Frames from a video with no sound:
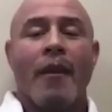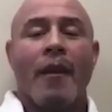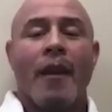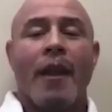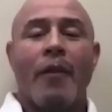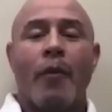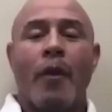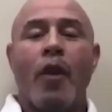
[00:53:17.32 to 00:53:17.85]

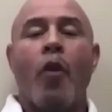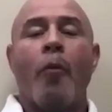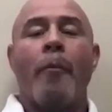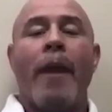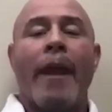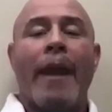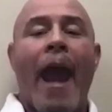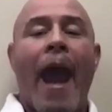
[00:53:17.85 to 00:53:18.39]
And if we don't
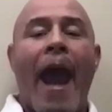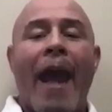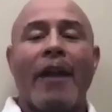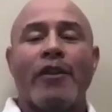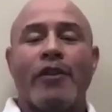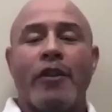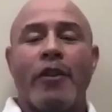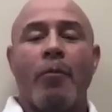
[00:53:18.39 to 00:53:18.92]
make
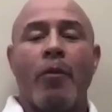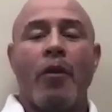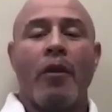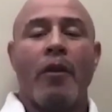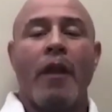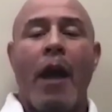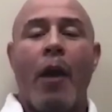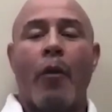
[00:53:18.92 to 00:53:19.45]

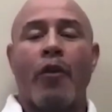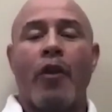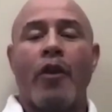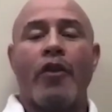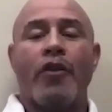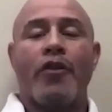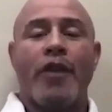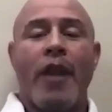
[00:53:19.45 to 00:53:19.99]
actionable our
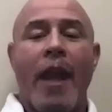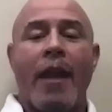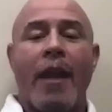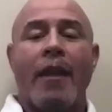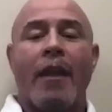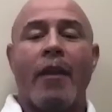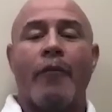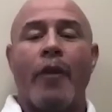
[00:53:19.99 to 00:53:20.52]

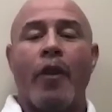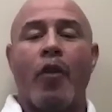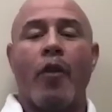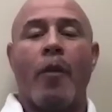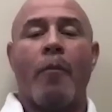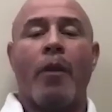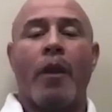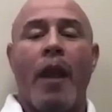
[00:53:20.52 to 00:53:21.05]
understanding, if we don't
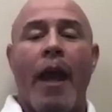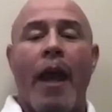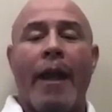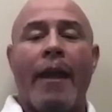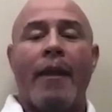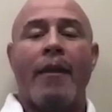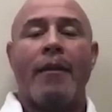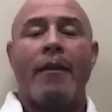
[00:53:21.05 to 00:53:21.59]
apply
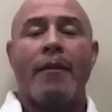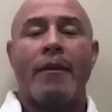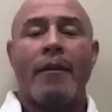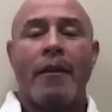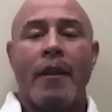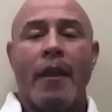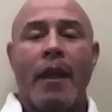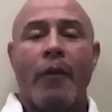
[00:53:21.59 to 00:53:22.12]
it,
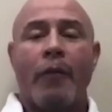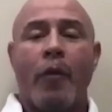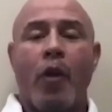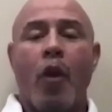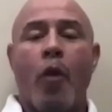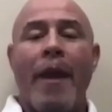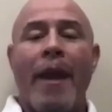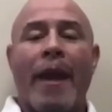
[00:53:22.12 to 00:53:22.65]
if we
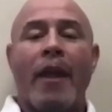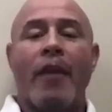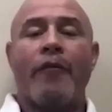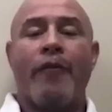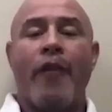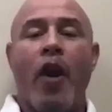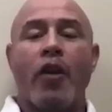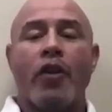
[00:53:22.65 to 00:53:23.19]
don't make it
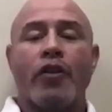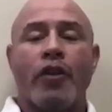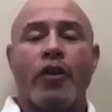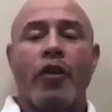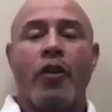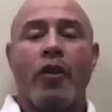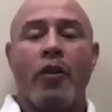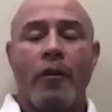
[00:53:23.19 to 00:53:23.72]

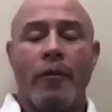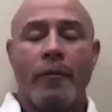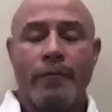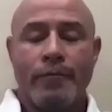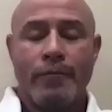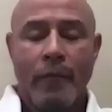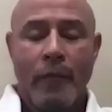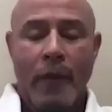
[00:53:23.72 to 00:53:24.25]
functional,
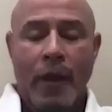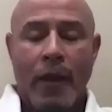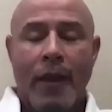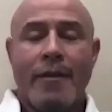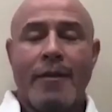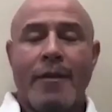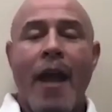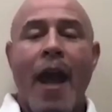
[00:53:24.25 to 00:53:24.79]

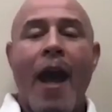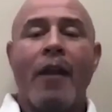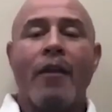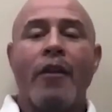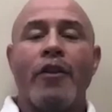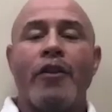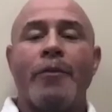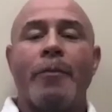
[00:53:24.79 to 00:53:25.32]
it's
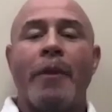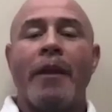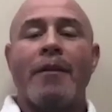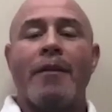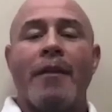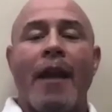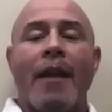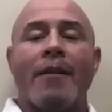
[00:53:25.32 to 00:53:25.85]
knowledge, but
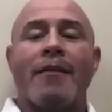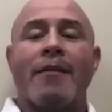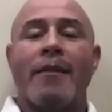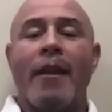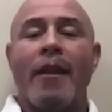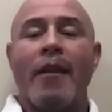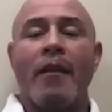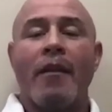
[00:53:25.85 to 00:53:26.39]
it's not
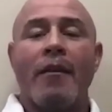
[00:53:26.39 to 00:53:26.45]
skill.